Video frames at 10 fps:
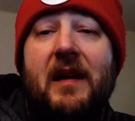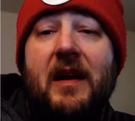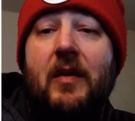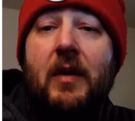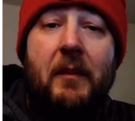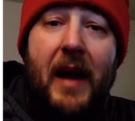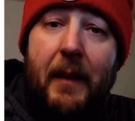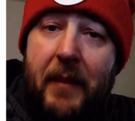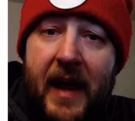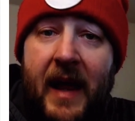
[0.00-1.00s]
I'm
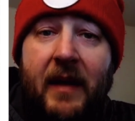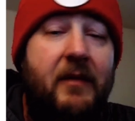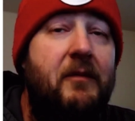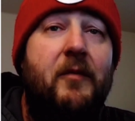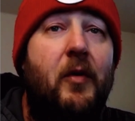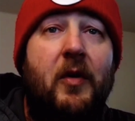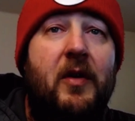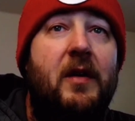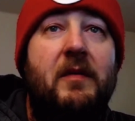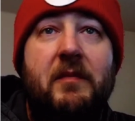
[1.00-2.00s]
not paying for
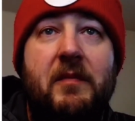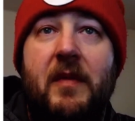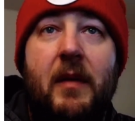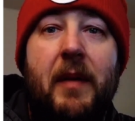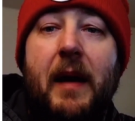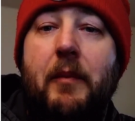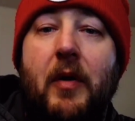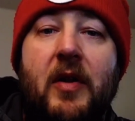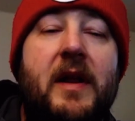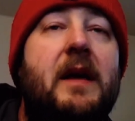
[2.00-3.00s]

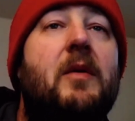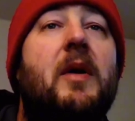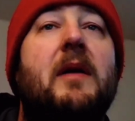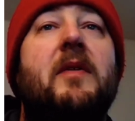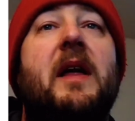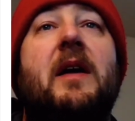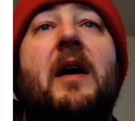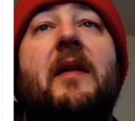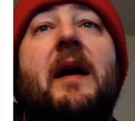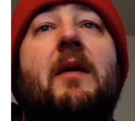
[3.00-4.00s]
pay-per-click or whatever they
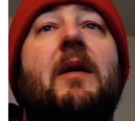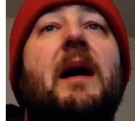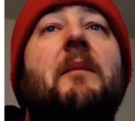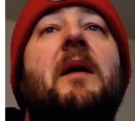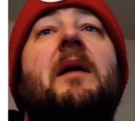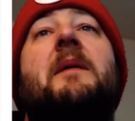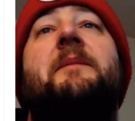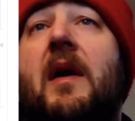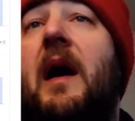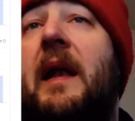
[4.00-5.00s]
call that crap.
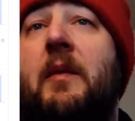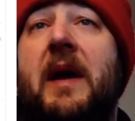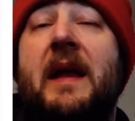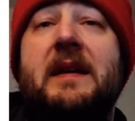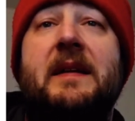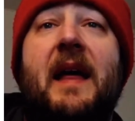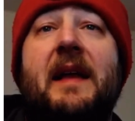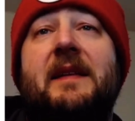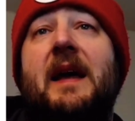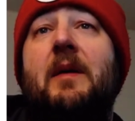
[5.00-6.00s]
And then we ended
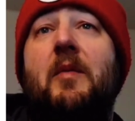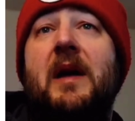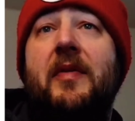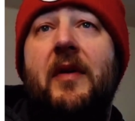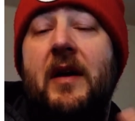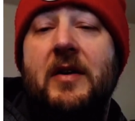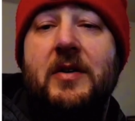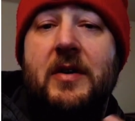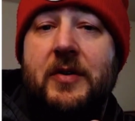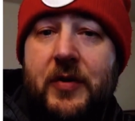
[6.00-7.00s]
that day with
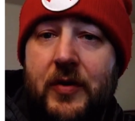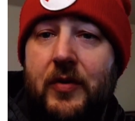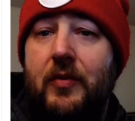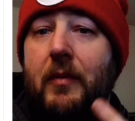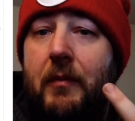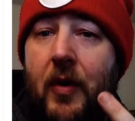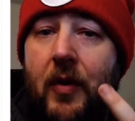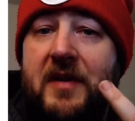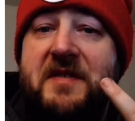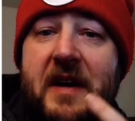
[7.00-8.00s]
2
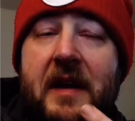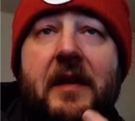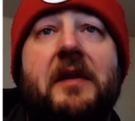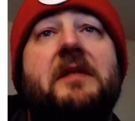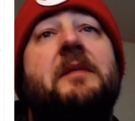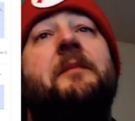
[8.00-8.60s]
more sales.